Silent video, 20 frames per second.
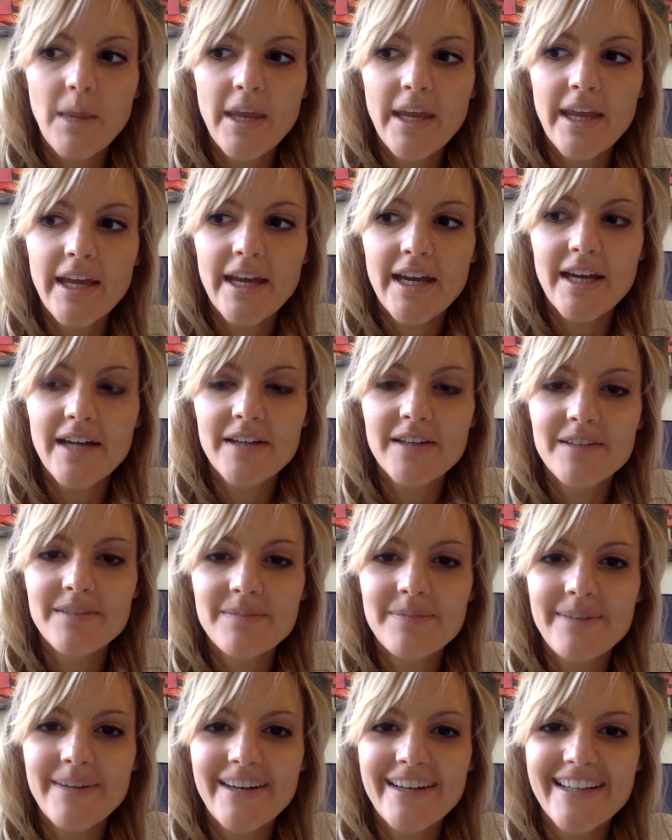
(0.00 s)
And
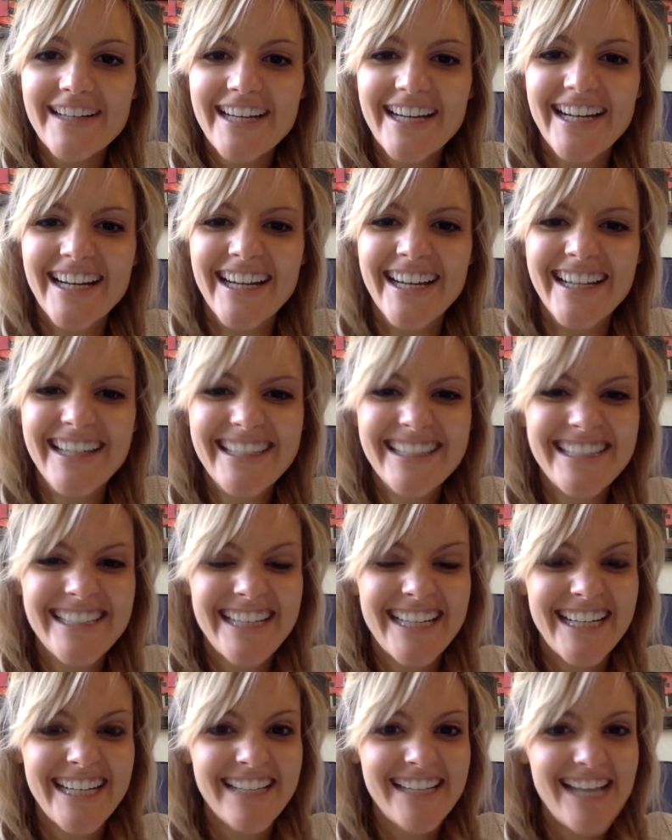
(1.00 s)
Bonnie, she
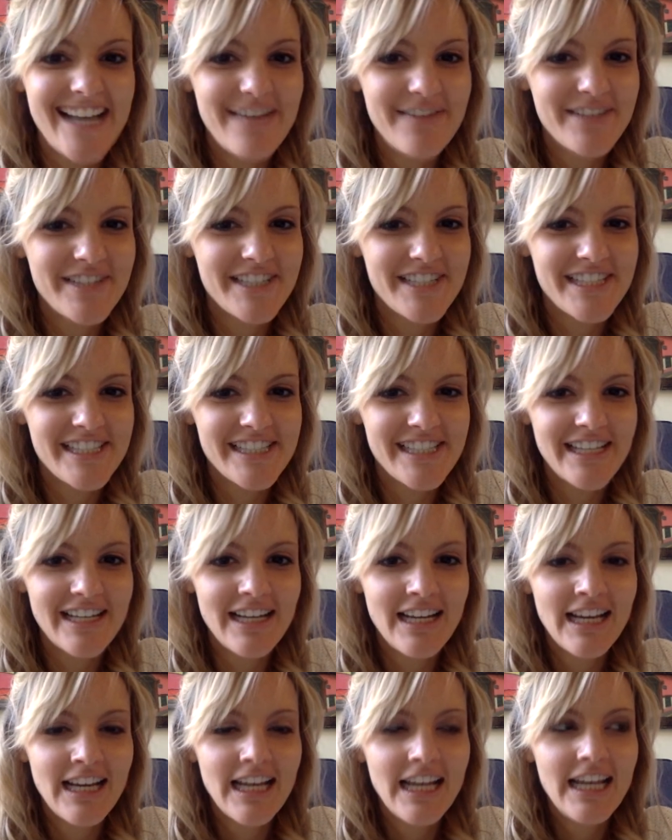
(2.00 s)
kind of laughed and she said,
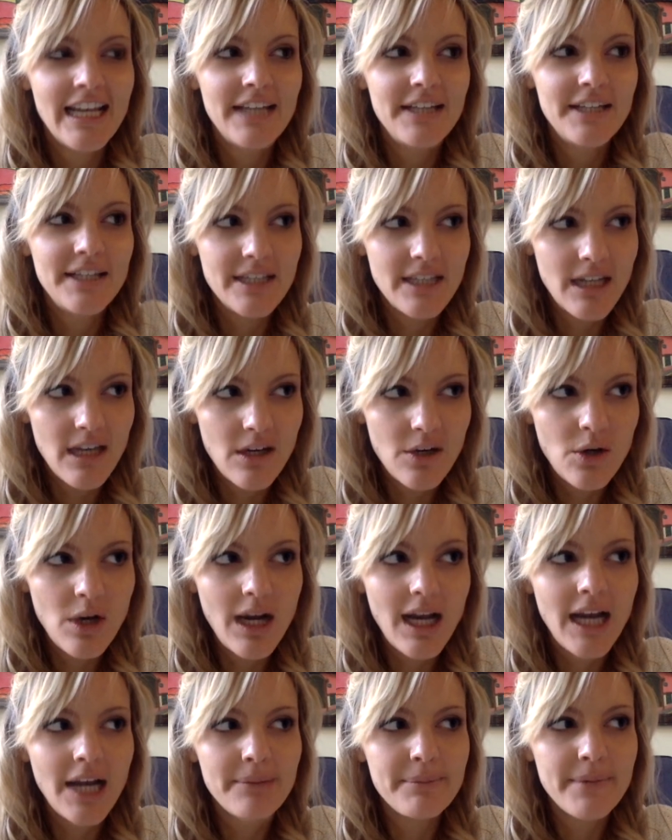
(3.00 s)

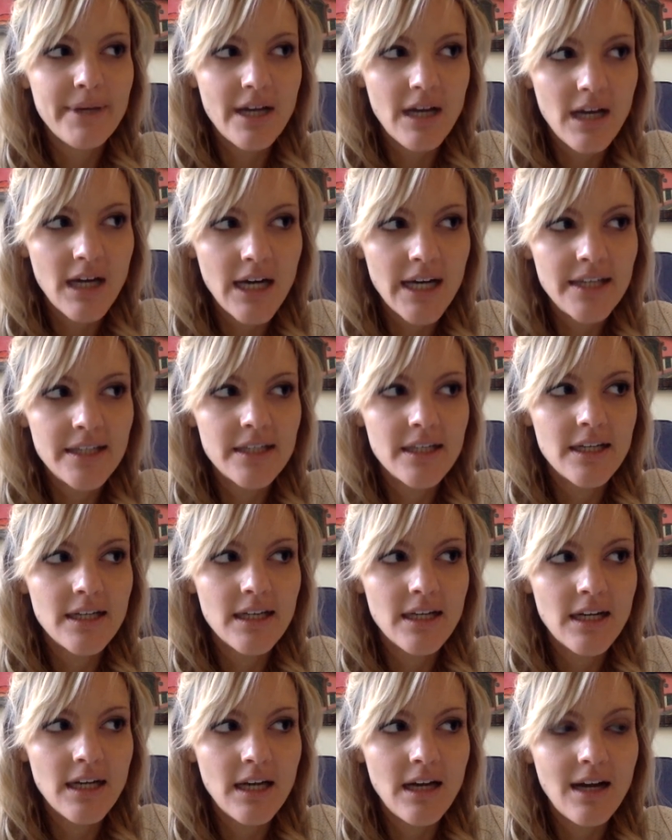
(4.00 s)
I'm not
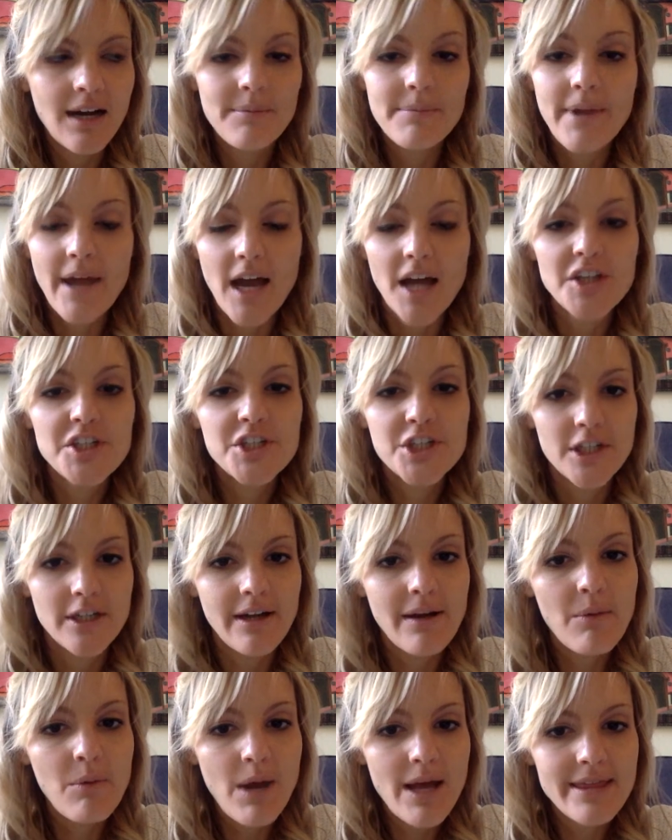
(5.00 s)
sure
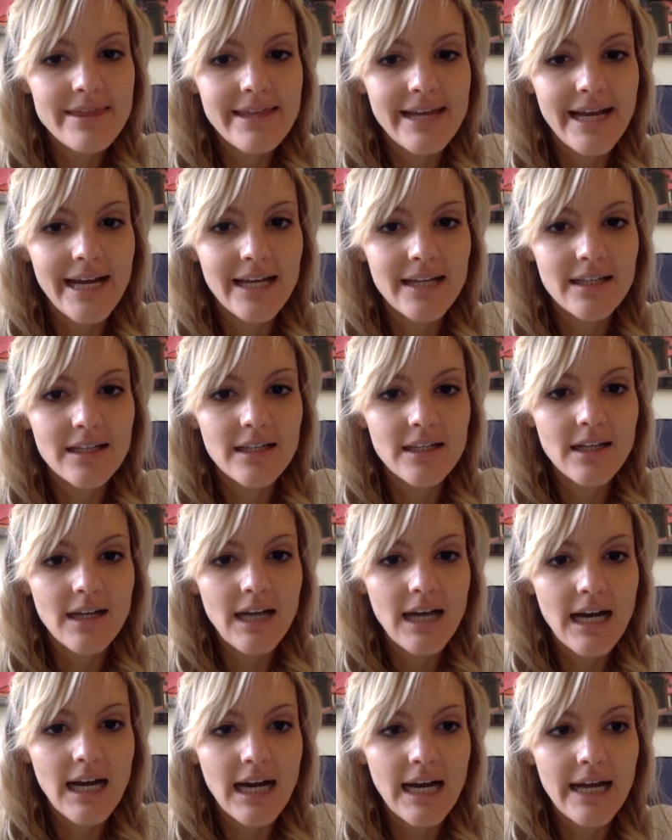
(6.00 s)
I want that.
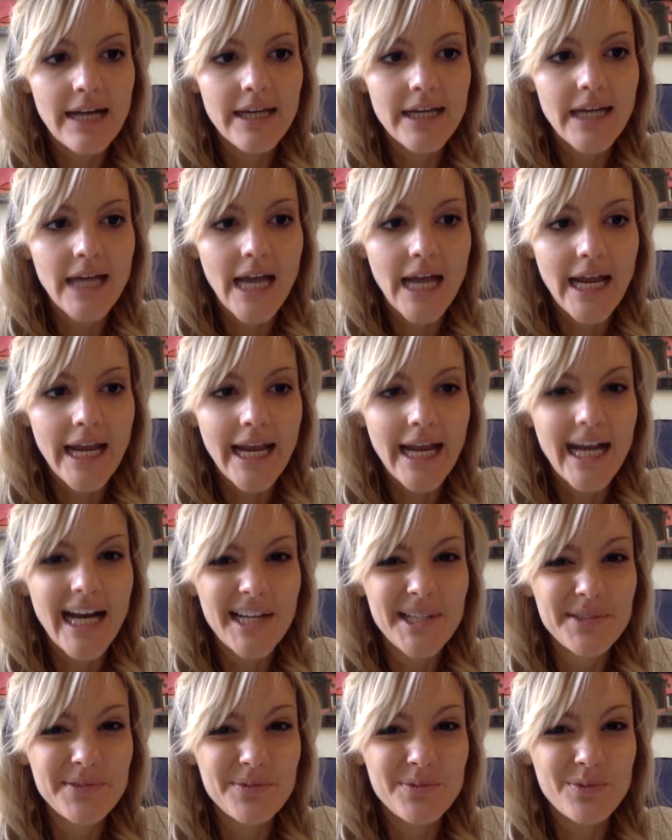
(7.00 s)
I kind
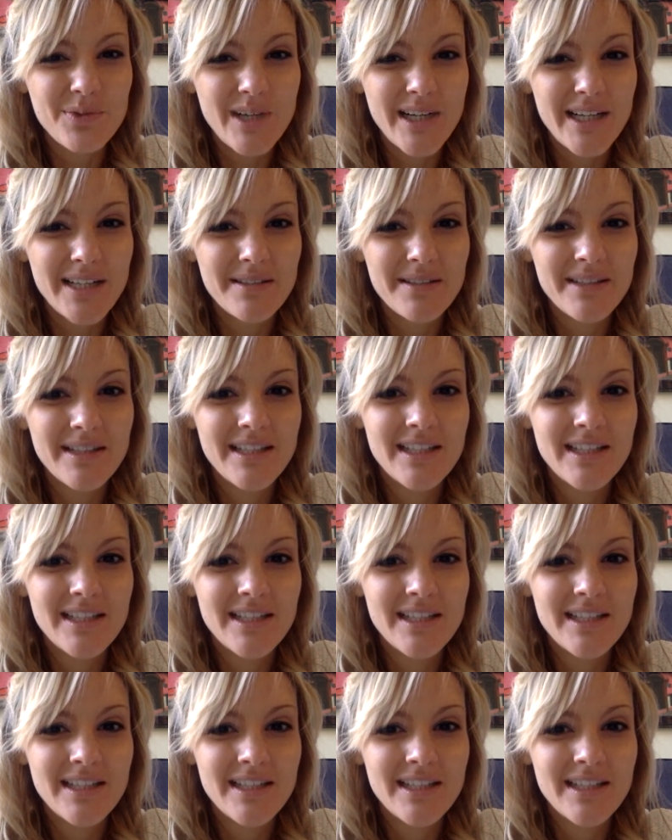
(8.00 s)
of want